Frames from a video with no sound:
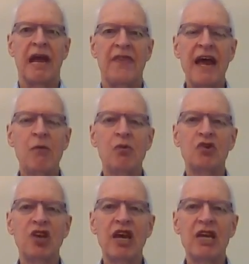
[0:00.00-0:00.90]
That will
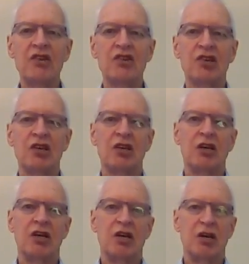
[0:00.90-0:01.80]
change
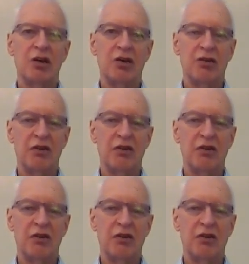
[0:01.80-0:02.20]
the